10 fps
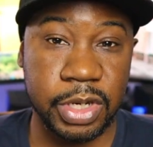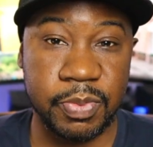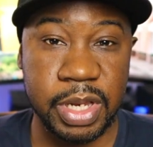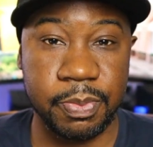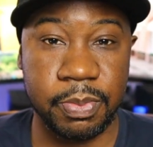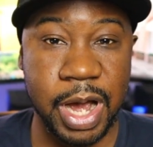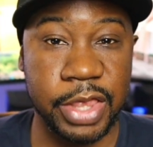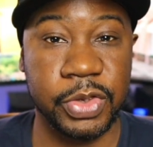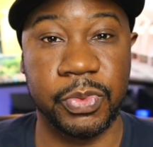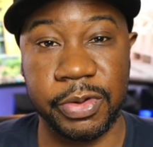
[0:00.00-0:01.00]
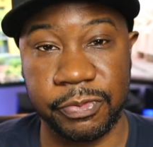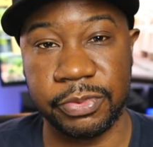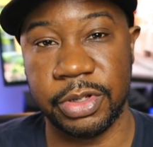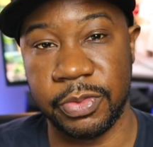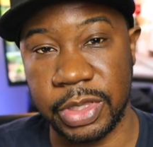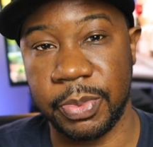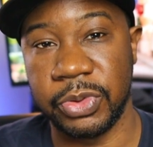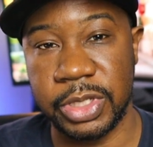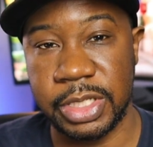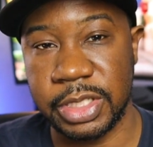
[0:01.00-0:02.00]
wanted to be bothered with, with the
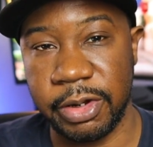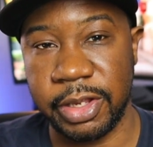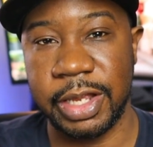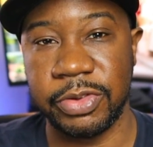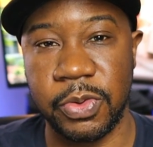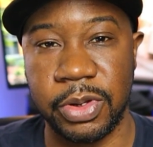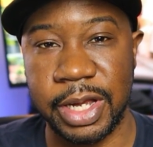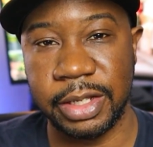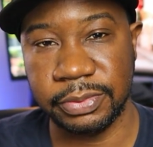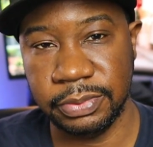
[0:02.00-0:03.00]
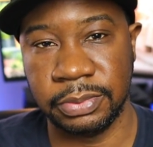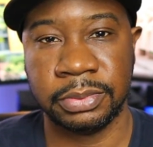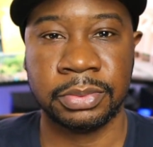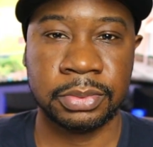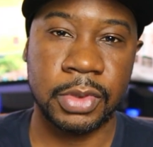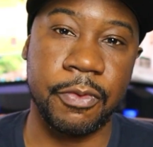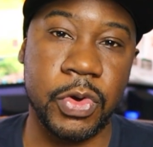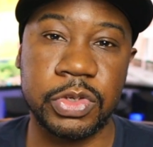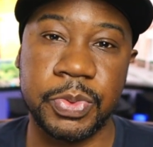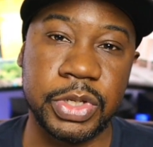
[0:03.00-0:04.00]
police and everything that was going on.
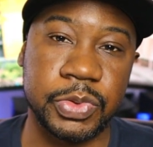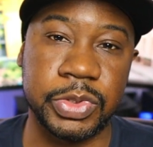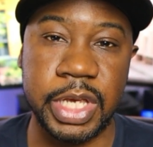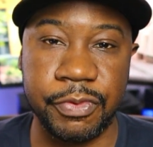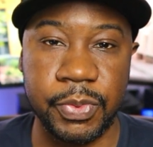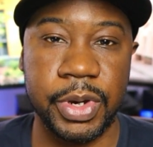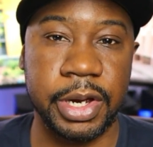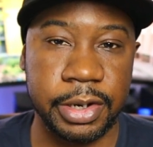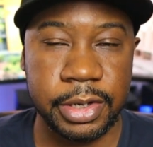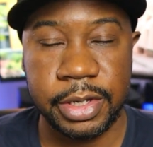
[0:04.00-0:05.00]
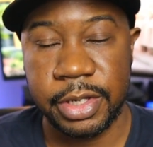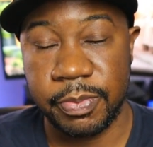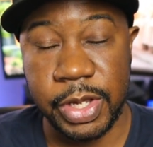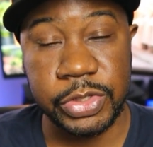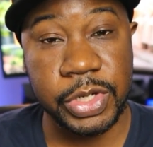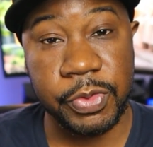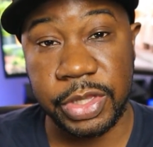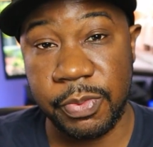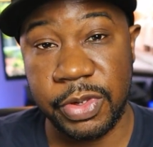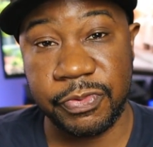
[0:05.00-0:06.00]
Of course, police was everywhere, making sure
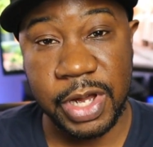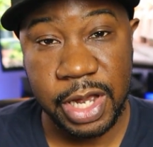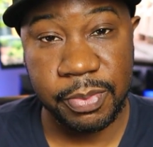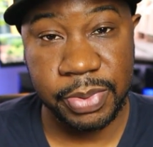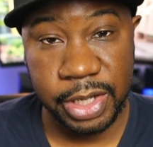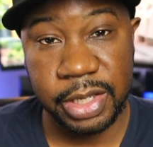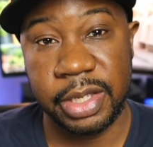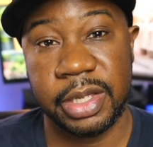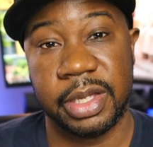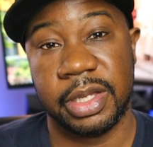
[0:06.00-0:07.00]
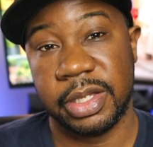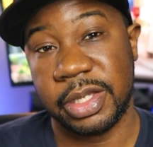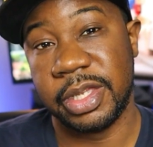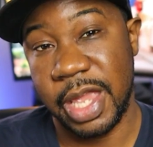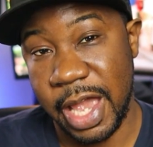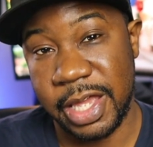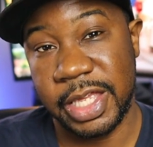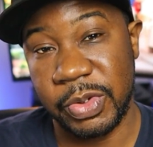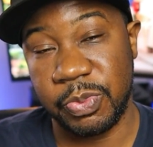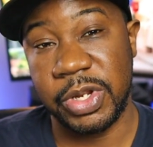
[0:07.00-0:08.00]
everything was fine. But yeah,
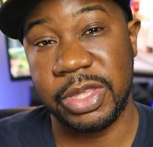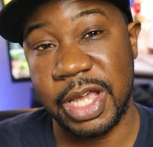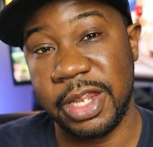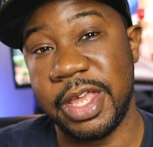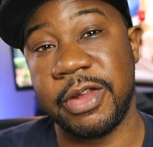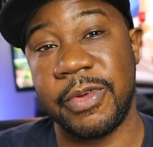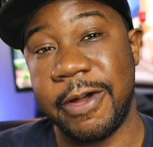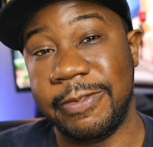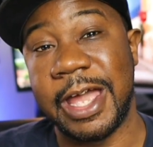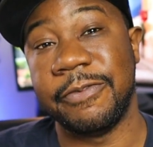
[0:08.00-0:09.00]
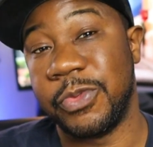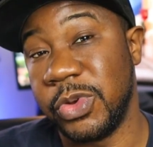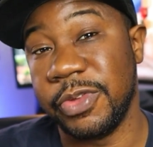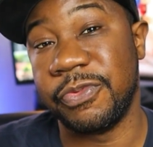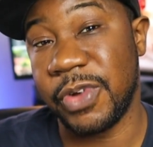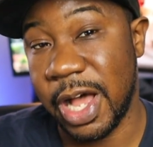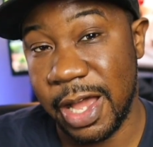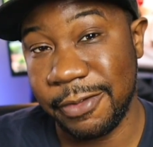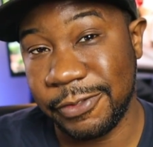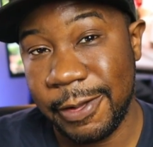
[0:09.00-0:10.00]
it was pretty dead. Then around
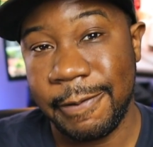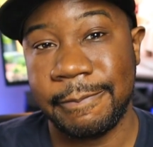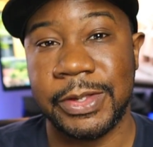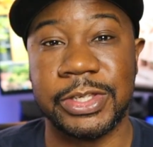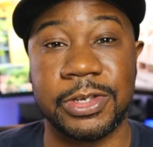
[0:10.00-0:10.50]
9:45, it